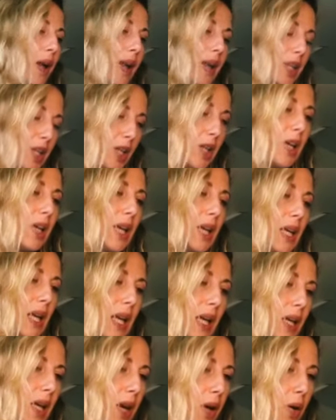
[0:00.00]
You look at it
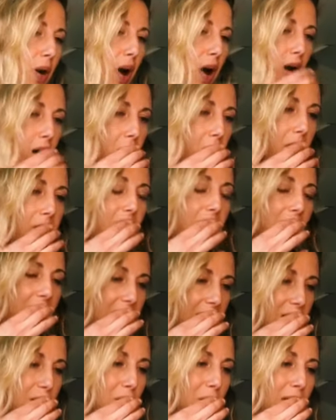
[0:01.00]
and go, oh,
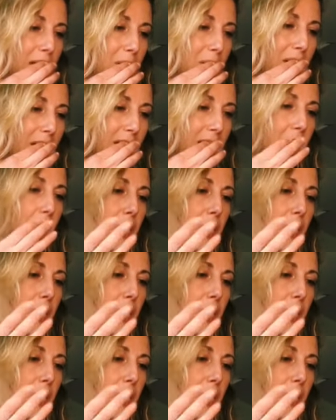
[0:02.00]
that's what they're playing.